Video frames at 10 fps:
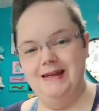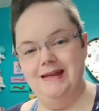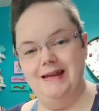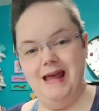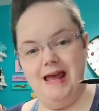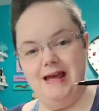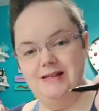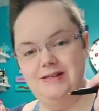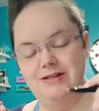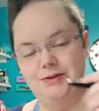
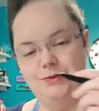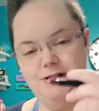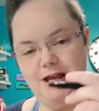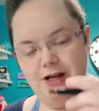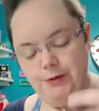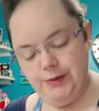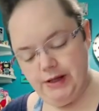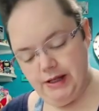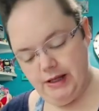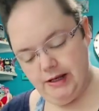Next, you want to take your
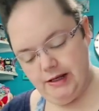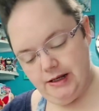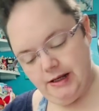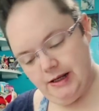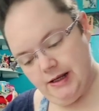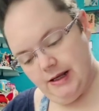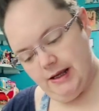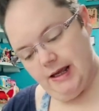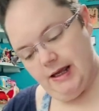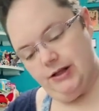pen
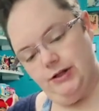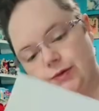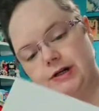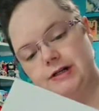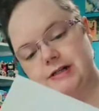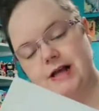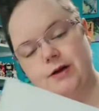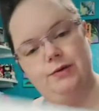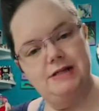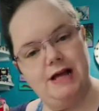and you want to decide
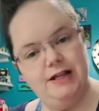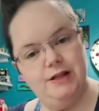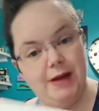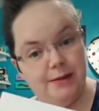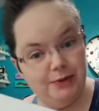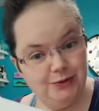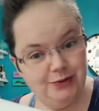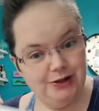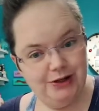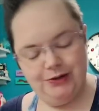what side of the paper you
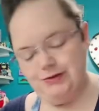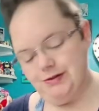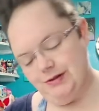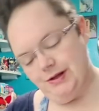want to use.